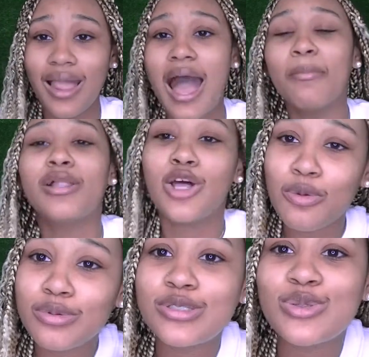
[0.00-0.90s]
I'm
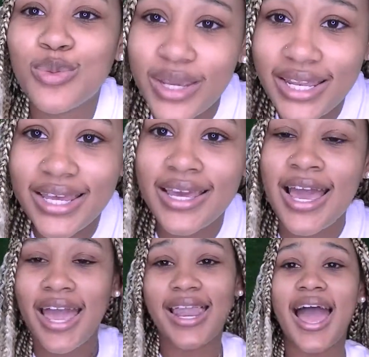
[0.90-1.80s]
global, sweetie.
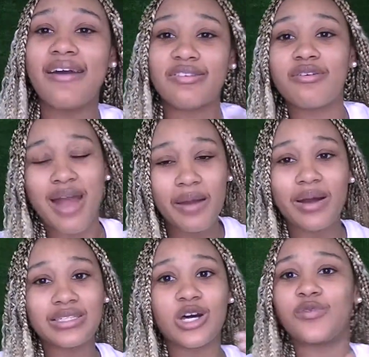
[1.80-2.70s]
And I have to remind
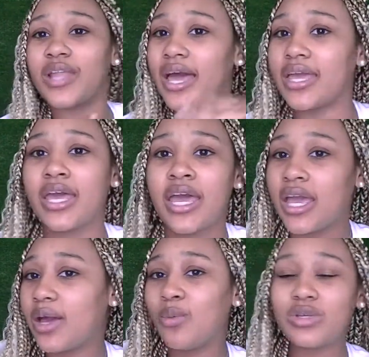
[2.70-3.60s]
myself, like,
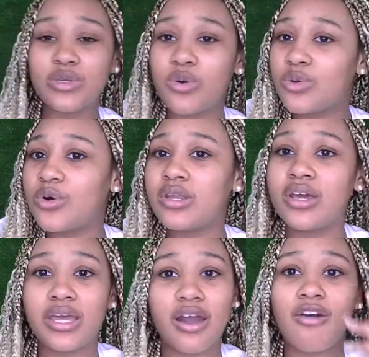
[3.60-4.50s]
what's going on
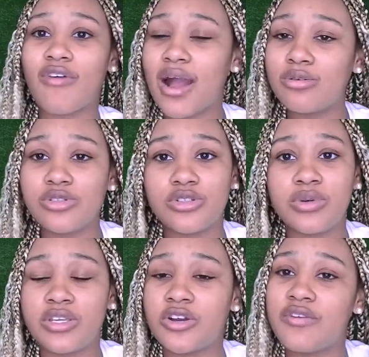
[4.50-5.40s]
around you
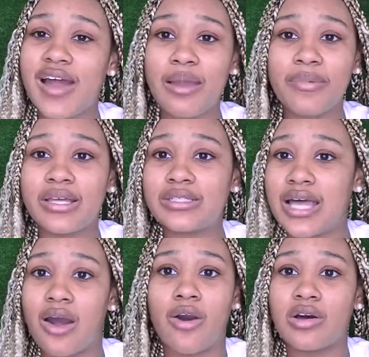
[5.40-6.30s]
and your environment is
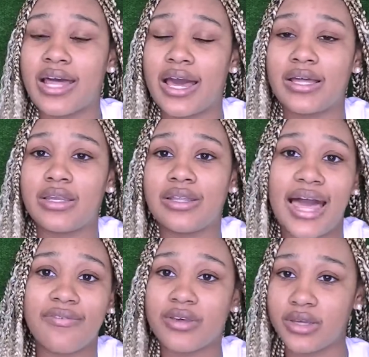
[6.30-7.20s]
not all that
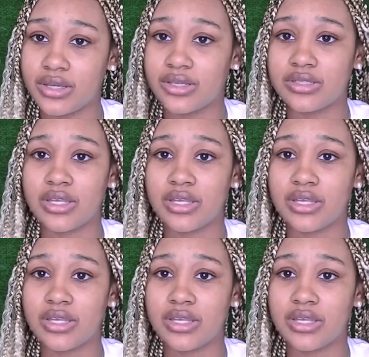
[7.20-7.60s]
life is.